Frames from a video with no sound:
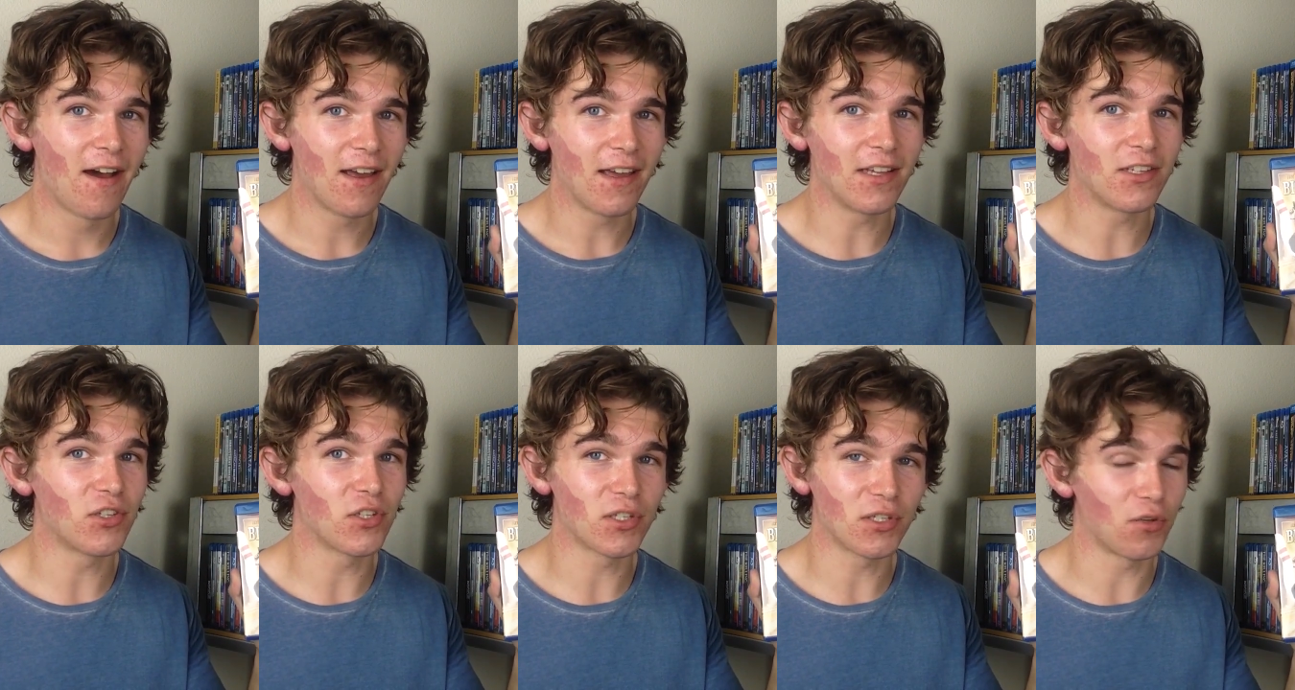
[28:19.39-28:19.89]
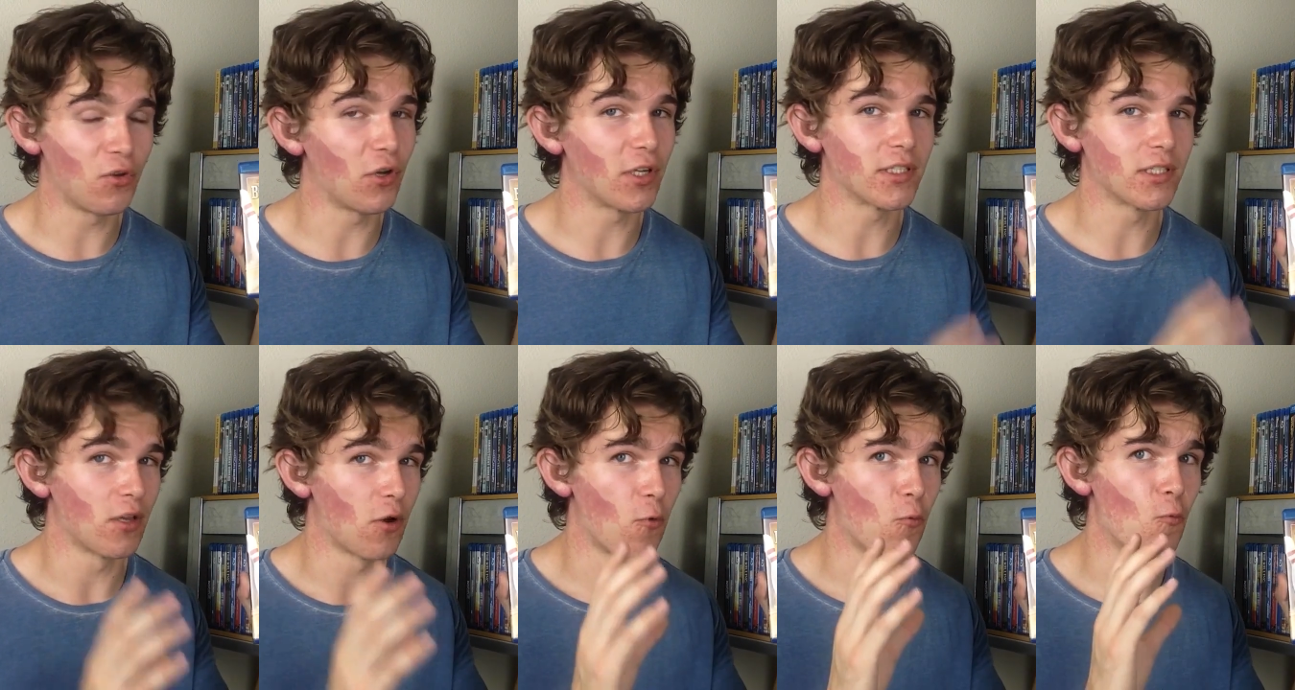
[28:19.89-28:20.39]
It just
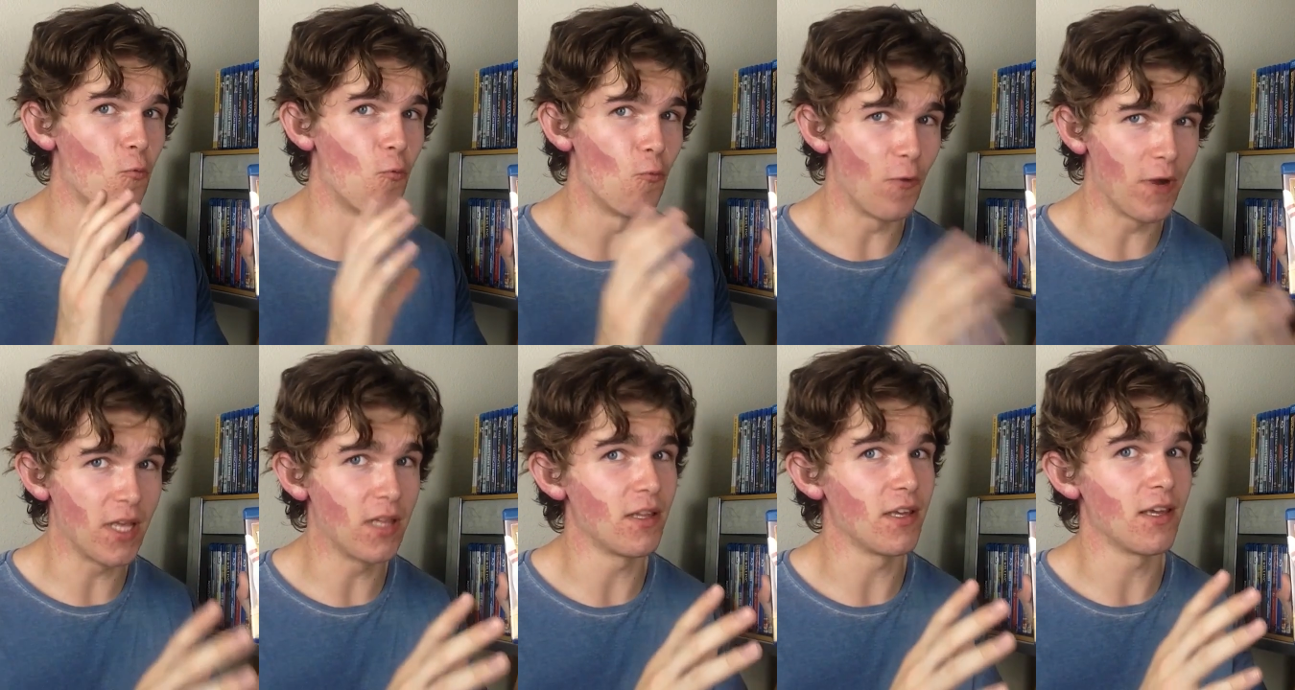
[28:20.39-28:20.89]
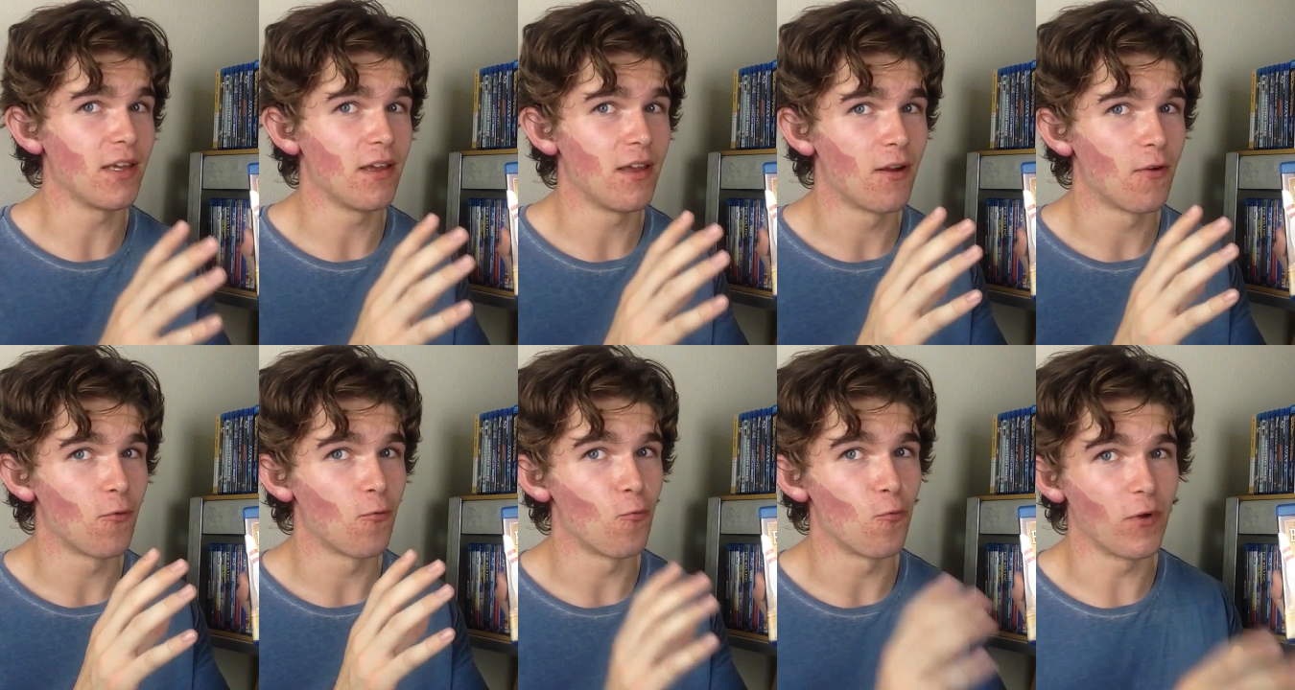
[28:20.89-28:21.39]
looks really,
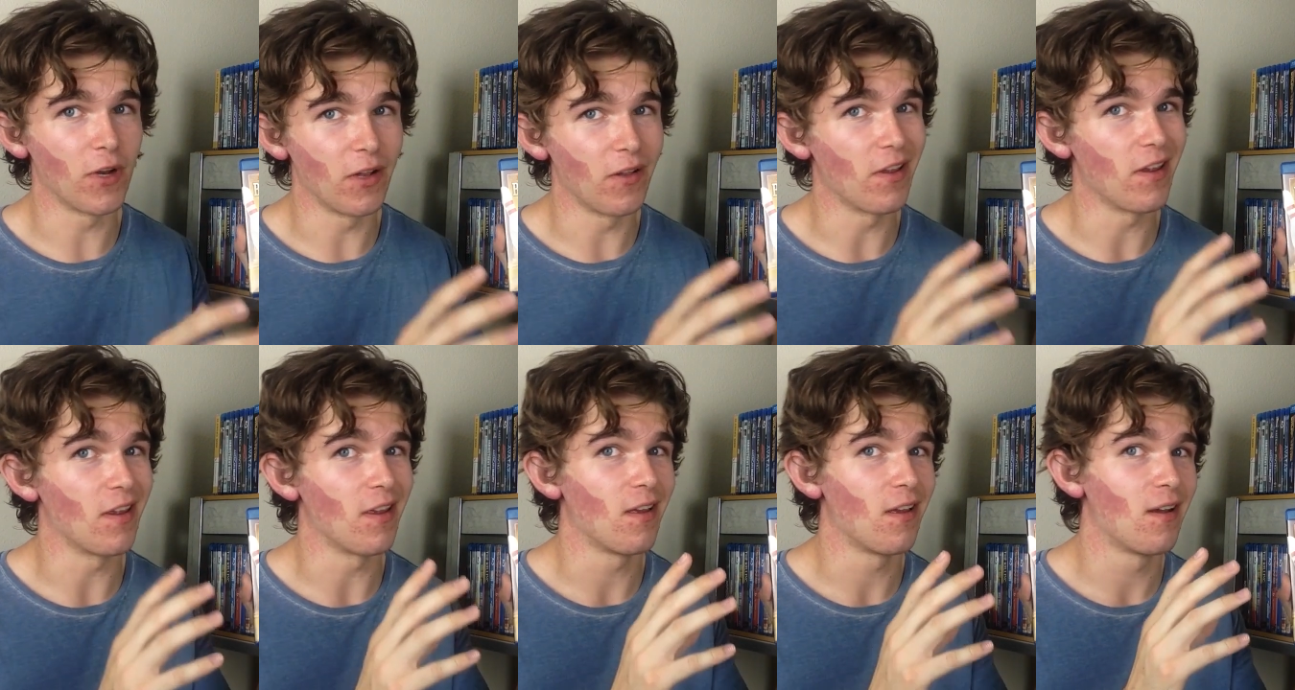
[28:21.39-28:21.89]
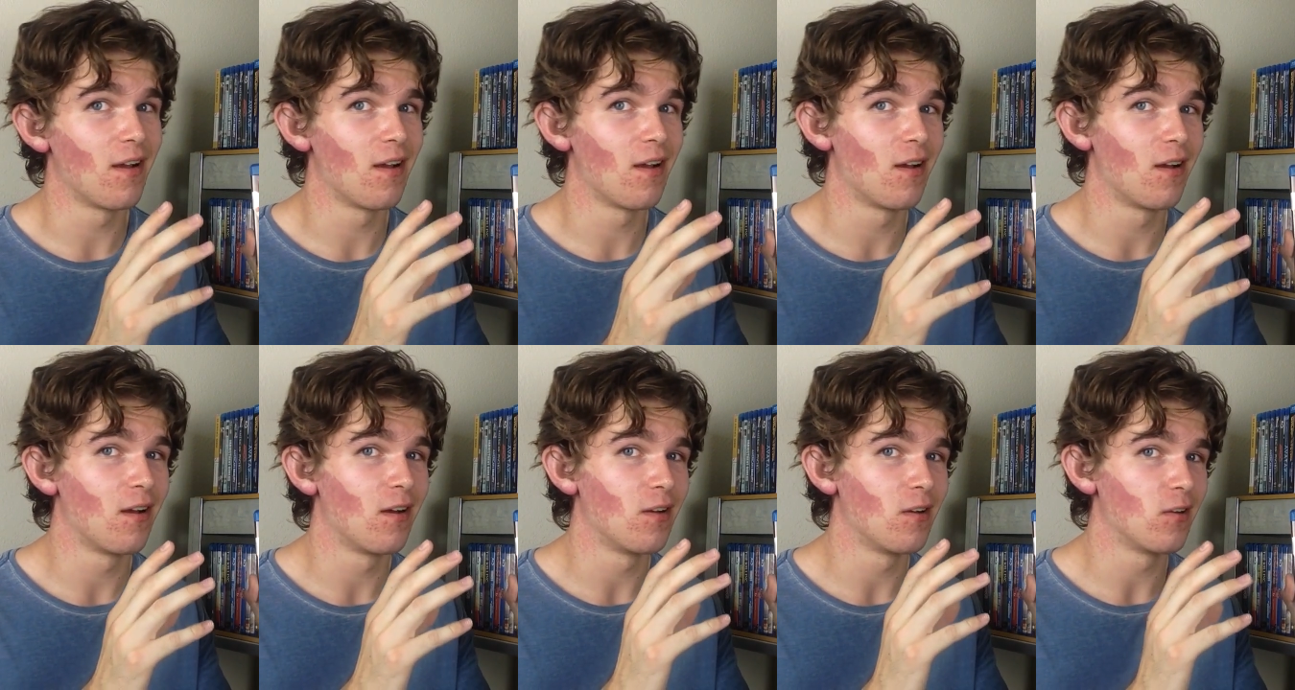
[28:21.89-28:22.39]
really
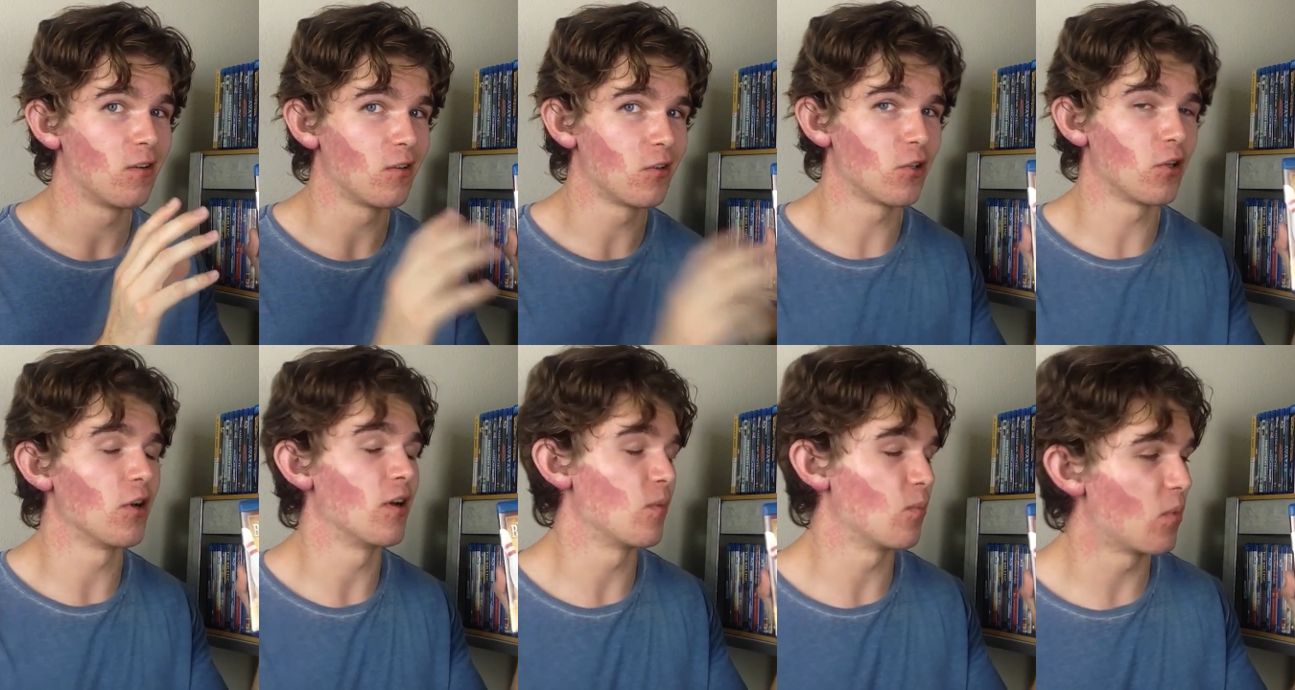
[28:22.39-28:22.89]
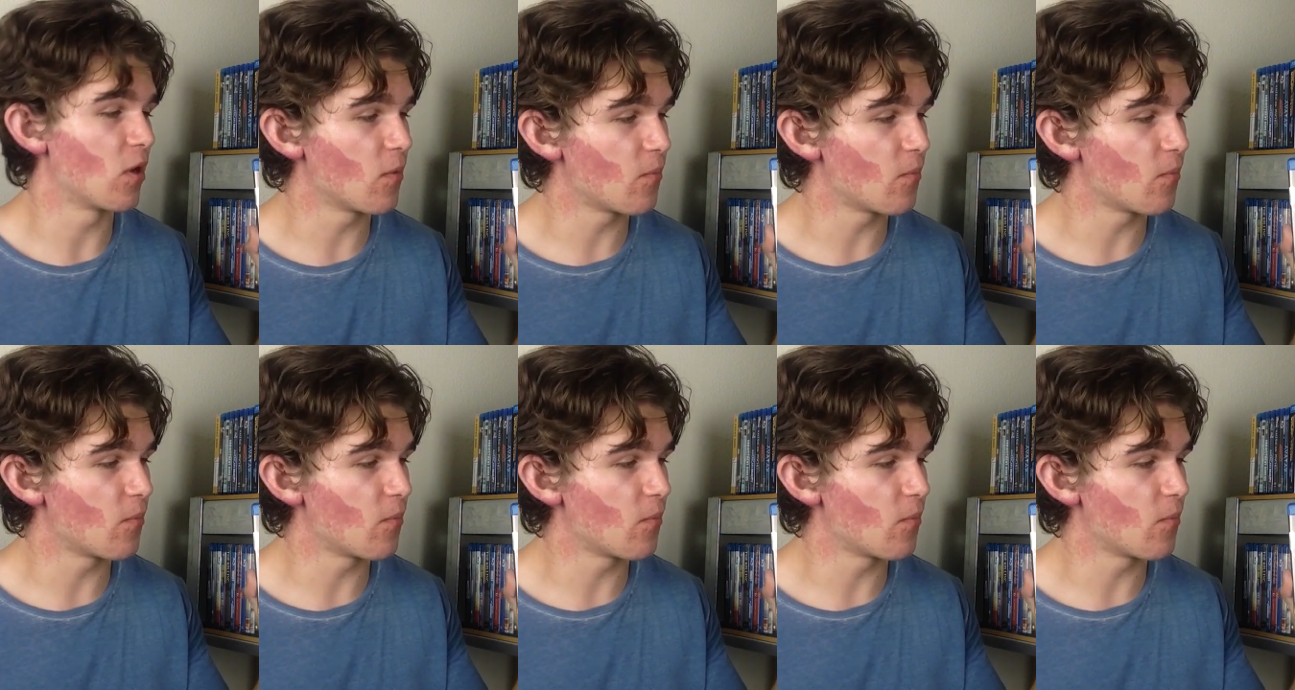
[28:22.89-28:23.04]
good.